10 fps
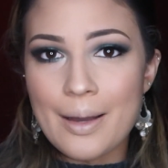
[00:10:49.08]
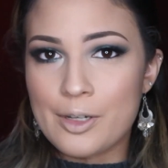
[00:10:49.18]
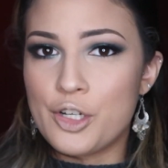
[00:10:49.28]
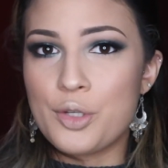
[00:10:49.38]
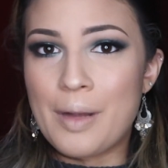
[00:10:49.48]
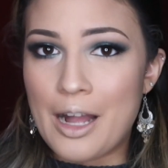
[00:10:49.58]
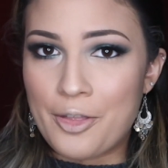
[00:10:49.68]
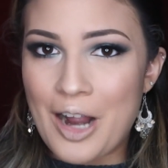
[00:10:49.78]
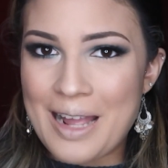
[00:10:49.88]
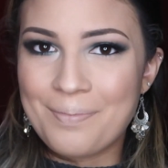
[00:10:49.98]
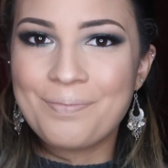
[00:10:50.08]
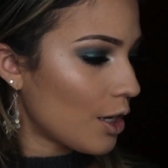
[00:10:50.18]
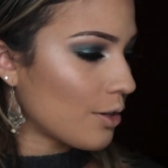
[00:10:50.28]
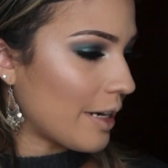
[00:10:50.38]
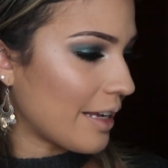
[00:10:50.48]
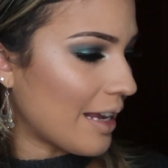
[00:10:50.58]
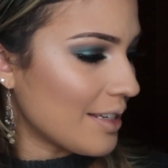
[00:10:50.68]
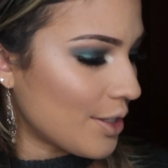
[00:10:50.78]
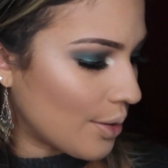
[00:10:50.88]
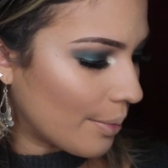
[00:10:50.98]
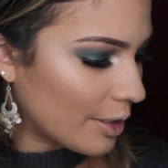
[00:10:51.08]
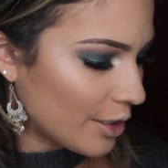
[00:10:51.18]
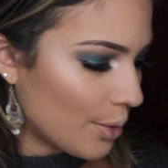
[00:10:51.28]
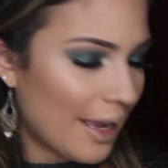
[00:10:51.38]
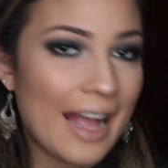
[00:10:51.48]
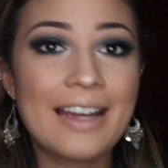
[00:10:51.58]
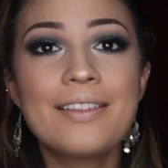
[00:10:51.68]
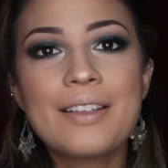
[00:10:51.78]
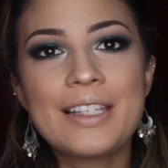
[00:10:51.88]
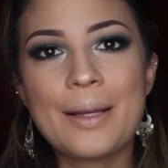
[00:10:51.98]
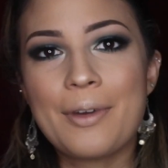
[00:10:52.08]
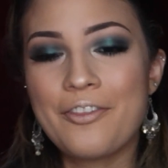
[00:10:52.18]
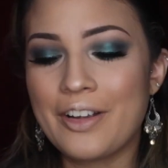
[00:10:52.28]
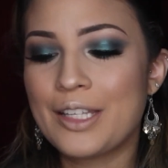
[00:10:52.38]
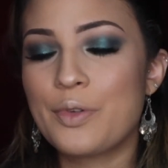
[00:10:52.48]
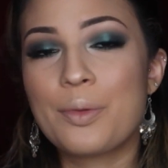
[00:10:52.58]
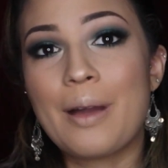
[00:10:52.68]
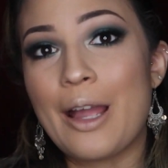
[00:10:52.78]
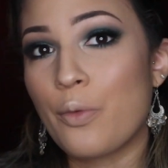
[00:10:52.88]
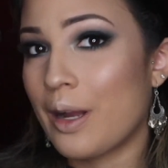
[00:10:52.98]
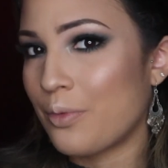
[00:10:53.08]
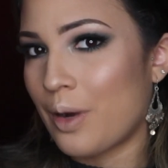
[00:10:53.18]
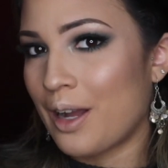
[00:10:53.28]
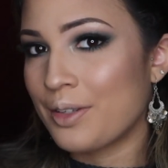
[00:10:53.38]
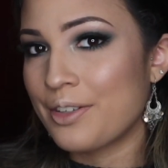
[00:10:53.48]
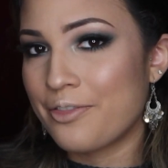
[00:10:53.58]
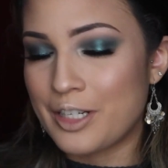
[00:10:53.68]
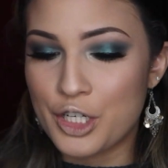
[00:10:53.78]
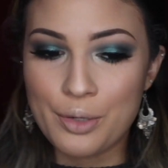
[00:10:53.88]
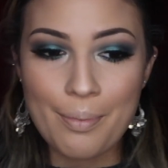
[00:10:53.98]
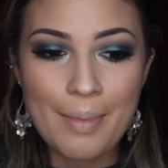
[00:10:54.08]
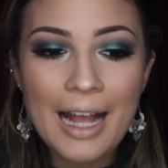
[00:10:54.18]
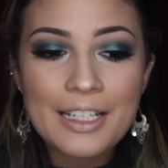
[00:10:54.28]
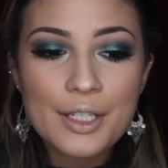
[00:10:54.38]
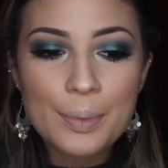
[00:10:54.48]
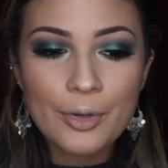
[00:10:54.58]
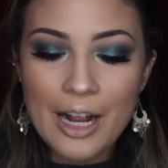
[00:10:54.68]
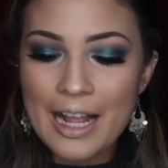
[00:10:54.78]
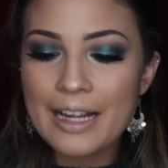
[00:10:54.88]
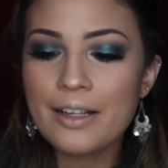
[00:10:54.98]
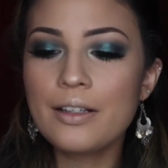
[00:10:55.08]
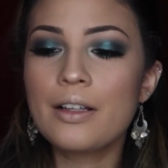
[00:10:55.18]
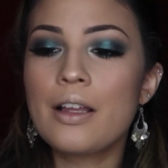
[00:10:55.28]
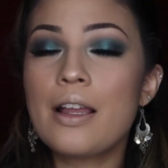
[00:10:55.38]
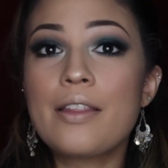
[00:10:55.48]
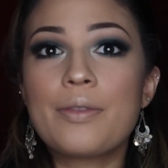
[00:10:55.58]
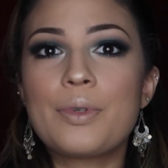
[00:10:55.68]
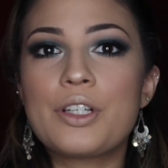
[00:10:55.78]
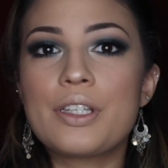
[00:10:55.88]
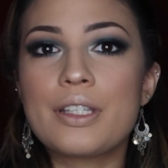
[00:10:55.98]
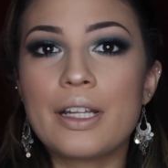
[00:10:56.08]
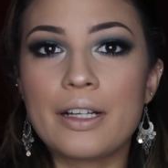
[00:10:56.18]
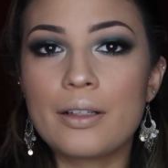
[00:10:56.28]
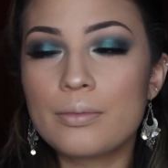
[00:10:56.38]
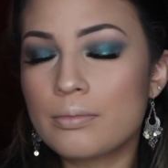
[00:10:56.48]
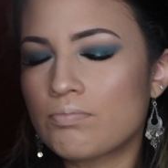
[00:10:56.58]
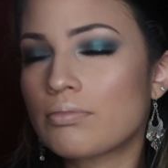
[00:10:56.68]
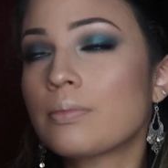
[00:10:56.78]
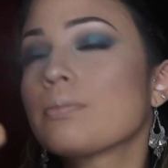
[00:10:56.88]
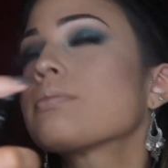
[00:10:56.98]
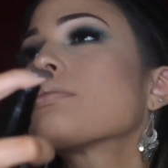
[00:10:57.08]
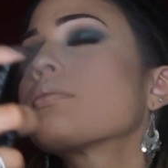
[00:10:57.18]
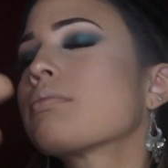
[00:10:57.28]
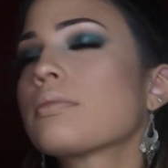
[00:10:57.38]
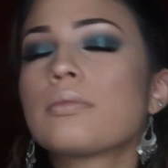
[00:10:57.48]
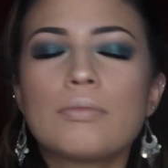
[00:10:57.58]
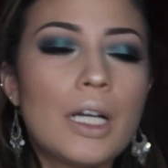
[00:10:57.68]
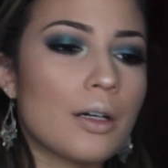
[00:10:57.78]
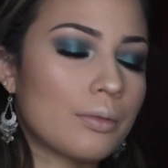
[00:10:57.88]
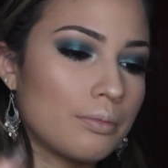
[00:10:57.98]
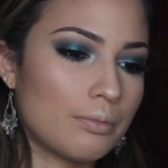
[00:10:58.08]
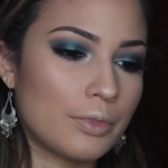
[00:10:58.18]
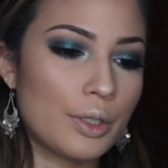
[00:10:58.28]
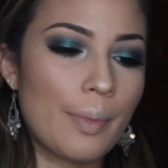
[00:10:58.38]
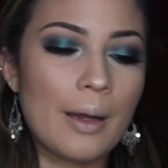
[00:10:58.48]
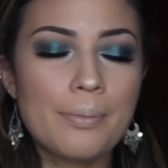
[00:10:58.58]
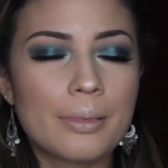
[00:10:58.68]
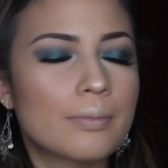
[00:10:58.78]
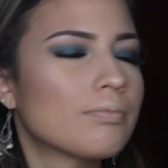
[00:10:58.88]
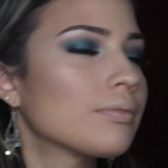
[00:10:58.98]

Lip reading: and I'm gonna do my other eye. Alright guys, so I'm gonna go ahead, set my face with my Wet n Wild Finish Matte Spray, which is like, oh, the pump.